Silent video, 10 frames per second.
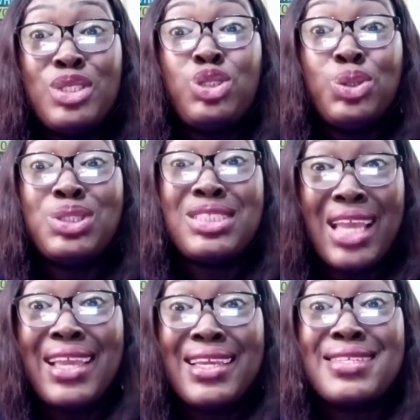should
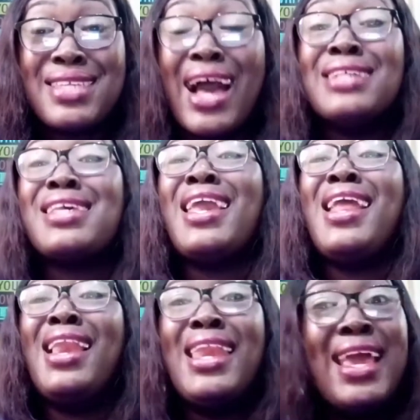take it as
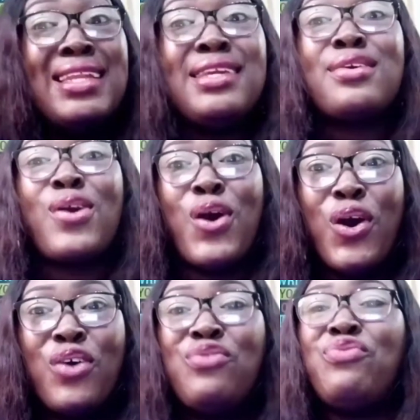a learning
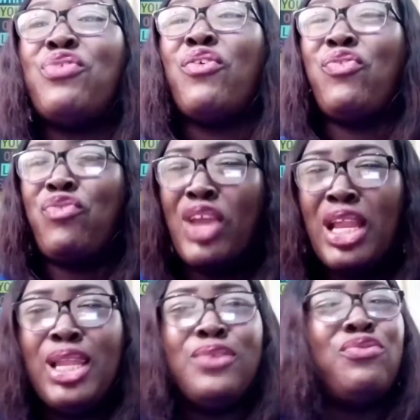curve for
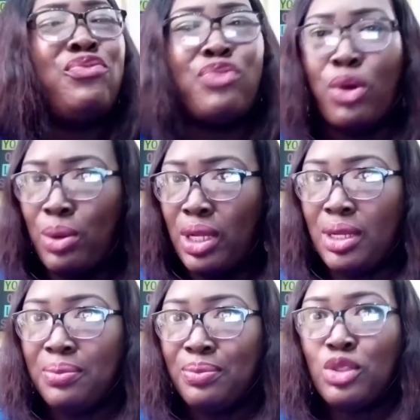failing forward.
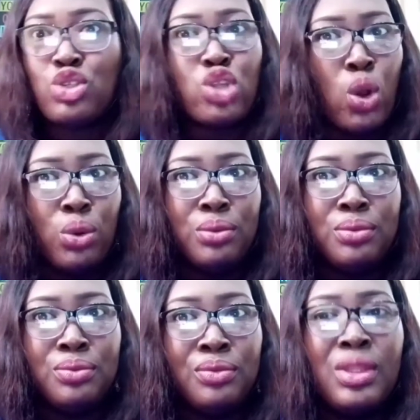So,
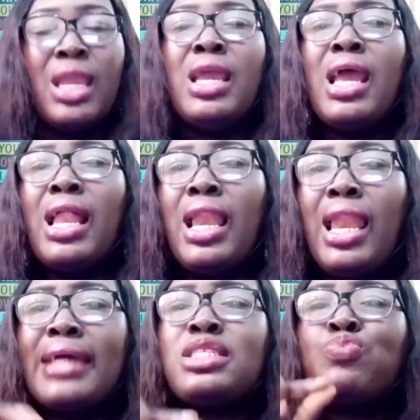
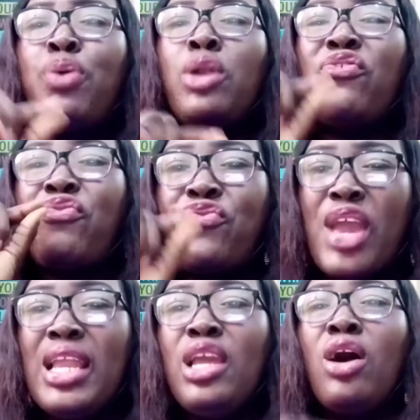let's put
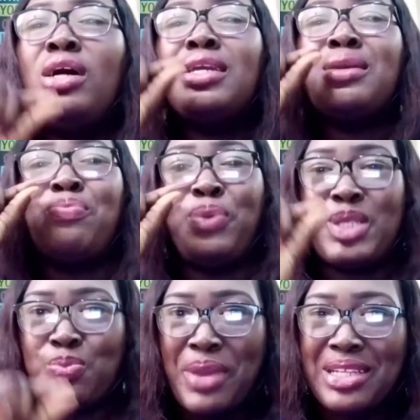failure in
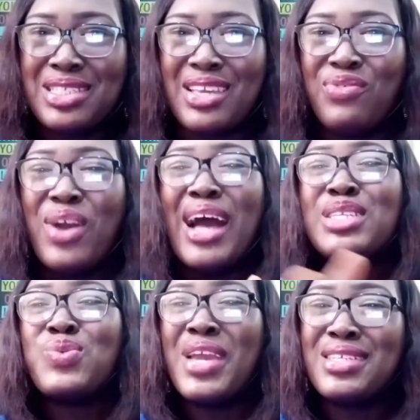perspective
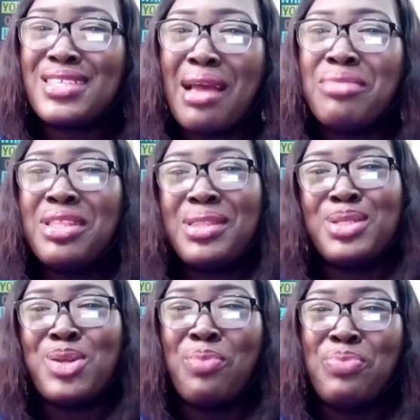as we examine the
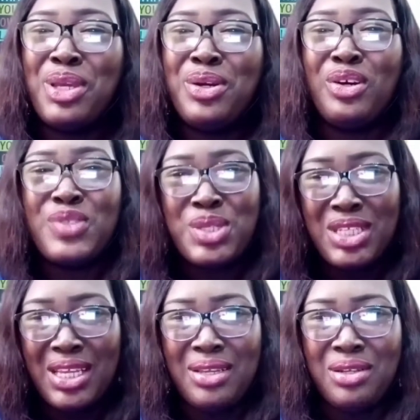topic of
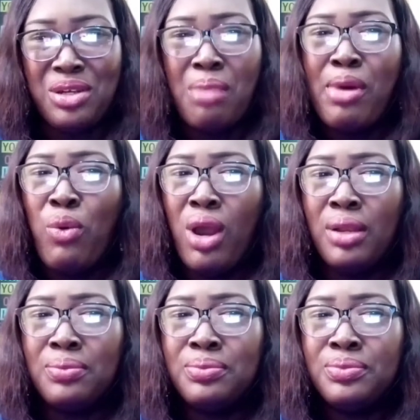today. Number one,